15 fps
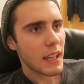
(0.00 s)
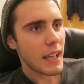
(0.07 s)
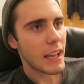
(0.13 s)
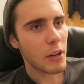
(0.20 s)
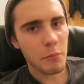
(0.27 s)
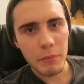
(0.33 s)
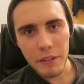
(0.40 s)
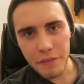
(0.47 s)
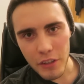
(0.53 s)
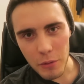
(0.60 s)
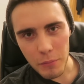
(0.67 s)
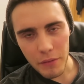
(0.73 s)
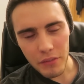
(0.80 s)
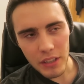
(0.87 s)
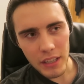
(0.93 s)
help me
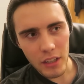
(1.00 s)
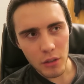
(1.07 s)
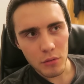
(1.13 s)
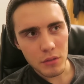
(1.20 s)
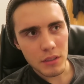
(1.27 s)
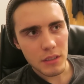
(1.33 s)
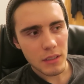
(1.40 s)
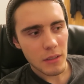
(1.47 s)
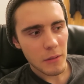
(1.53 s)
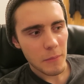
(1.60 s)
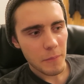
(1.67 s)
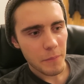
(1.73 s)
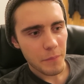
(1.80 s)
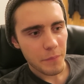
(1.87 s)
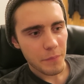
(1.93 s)
film my videos,
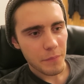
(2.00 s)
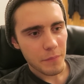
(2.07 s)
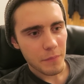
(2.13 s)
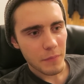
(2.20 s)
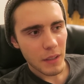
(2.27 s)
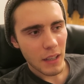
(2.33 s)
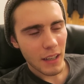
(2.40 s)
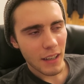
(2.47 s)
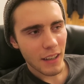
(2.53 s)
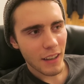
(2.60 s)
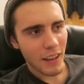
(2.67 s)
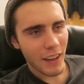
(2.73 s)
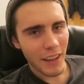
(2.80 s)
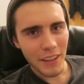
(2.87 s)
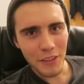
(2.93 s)

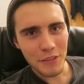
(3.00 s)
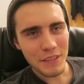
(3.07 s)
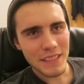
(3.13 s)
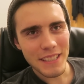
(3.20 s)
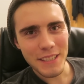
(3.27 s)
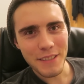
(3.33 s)
I don't